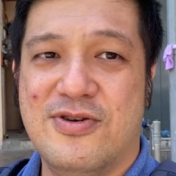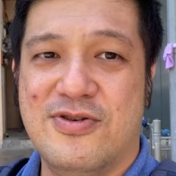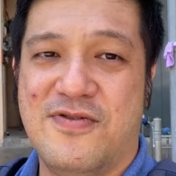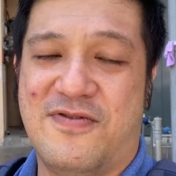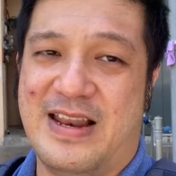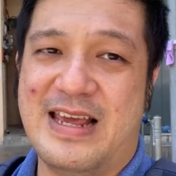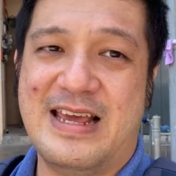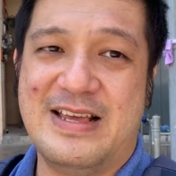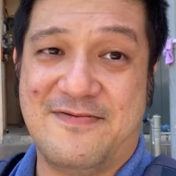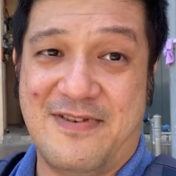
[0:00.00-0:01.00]
you find
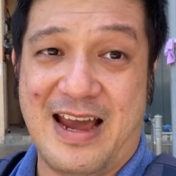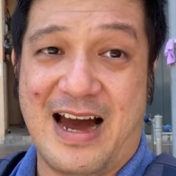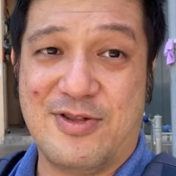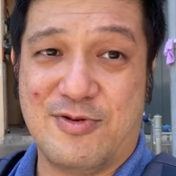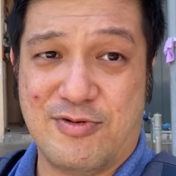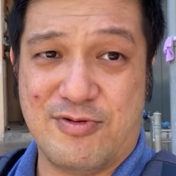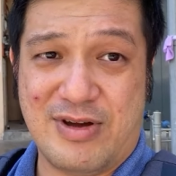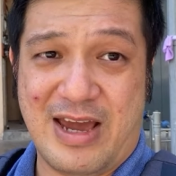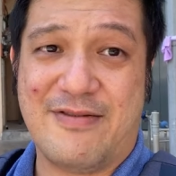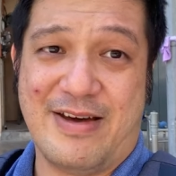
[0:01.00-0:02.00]
it's very hard to
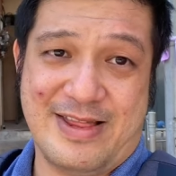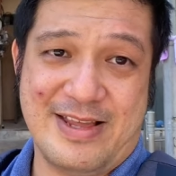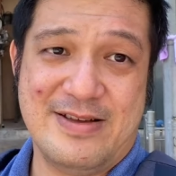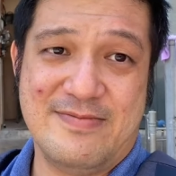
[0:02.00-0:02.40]
get rental